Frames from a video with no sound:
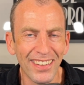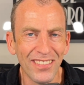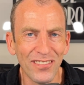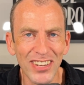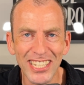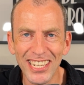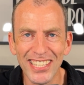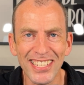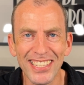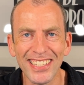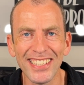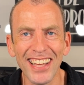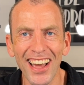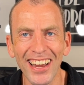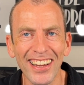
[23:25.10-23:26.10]
Vicious
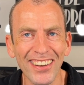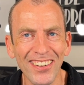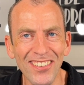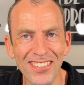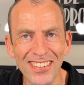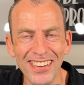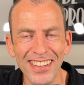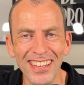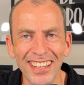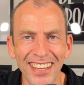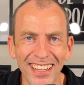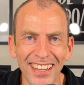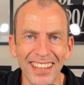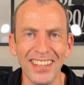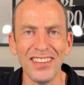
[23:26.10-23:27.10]
cycle.
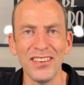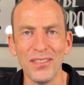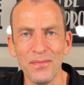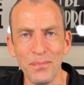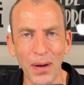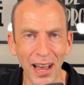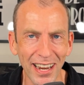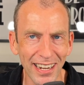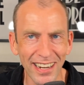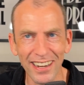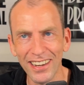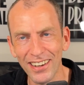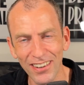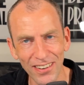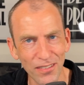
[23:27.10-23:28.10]
Bike
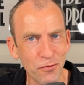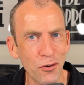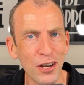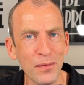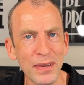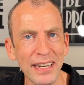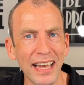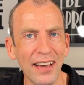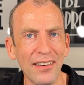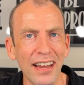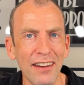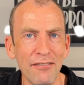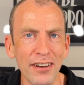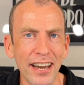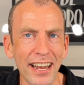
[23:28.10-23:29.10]
running me down
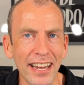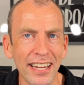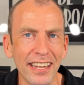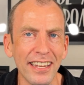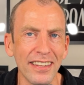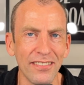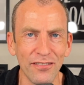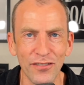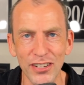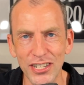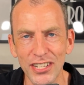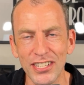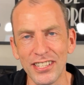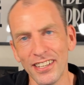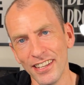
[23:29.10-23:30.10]
every day.
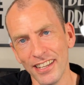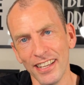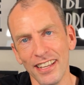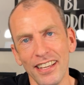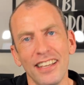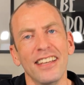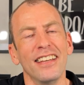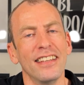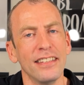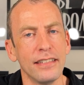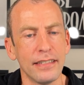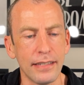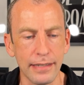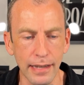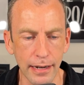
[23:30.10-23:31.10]
Vicious
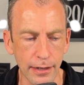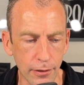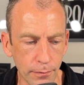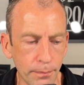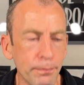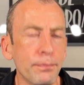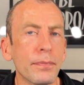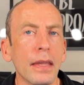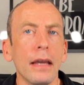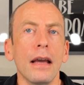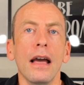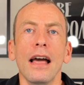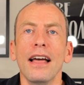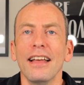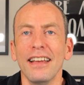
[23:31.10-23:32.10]
cycle.
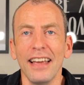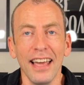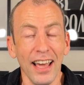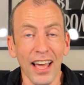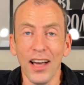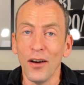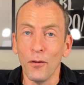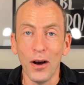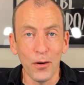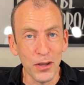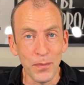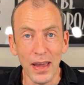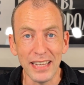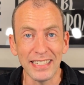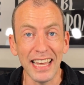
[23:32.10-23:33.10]
Well, you
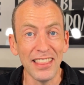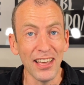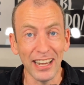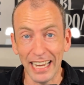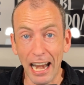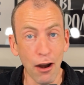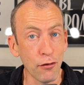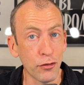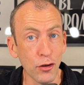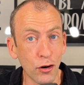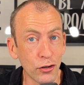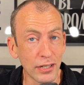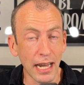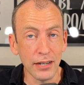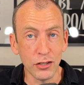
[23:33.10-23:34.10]
may say that Gareth, your
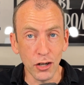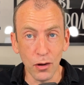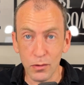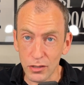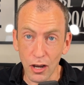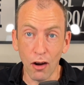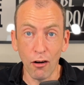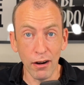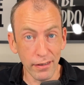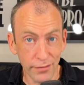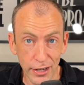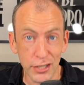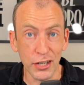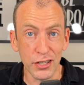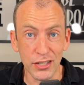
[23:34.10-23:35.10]
dad jokes are a
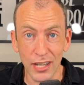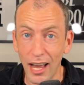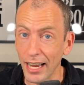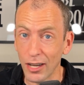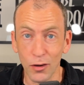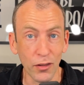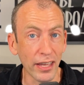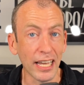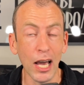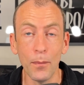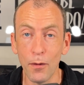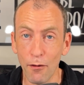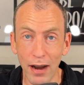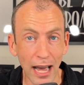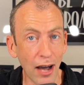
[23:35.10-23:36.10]
vicious cycle. They come
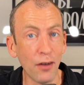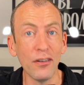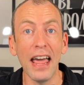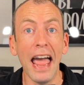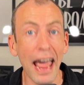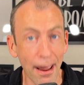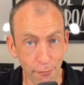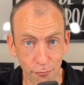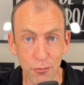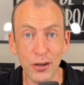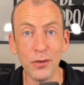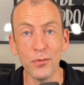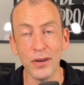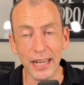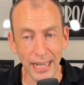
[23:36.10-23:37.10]
around every
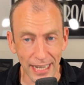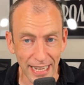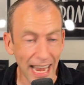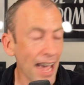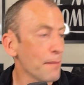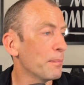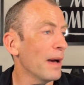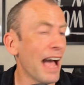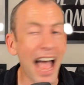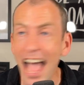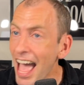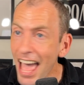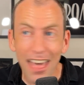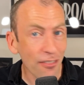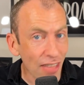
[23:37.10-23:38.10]
week. Yep,
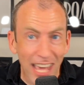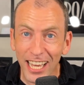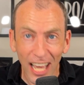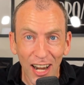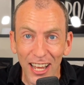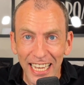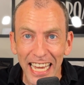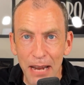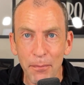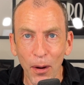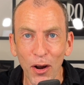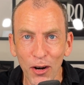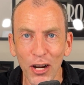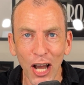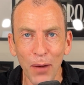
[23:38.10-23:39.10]
and they're going to keep
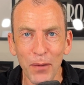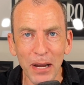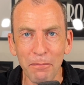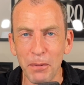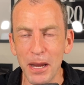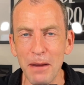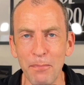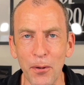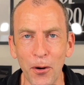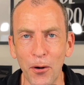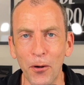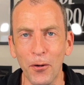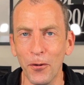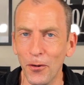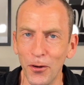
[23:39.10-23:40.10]
on coming,
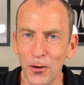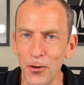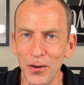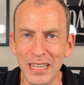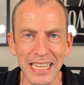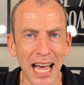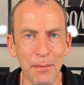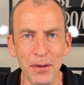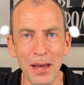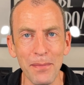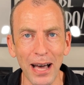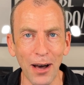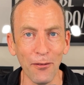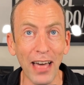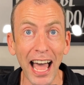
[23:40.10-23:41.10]
people. Who is happy
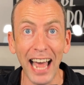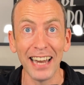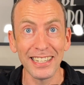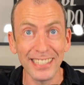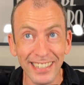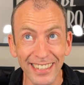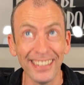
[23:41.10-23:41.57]
about that?